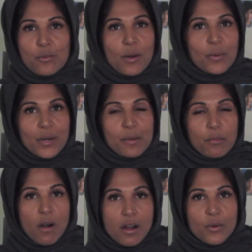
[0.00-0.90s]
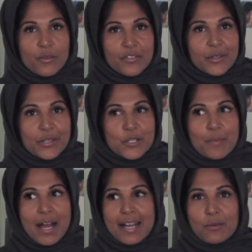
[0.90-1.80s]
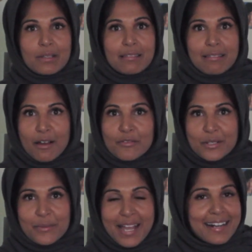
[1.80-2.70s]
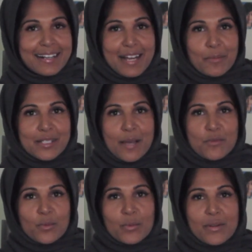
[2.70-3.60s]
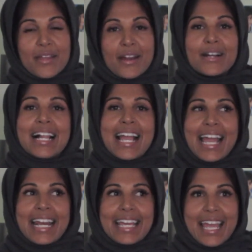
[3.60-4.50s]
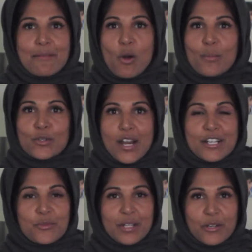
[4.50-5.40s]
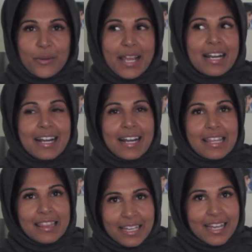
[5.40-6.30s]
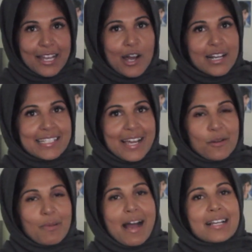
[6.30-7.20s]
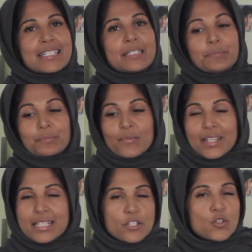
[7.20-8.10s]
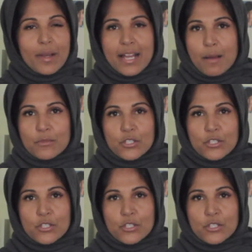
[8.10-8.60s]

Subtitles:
while we were in Morocco a few years back. We loved it. We had it a couple of times while we were there, and I came home and tried to recreate it, and I think I got it down packed. It's a soup I come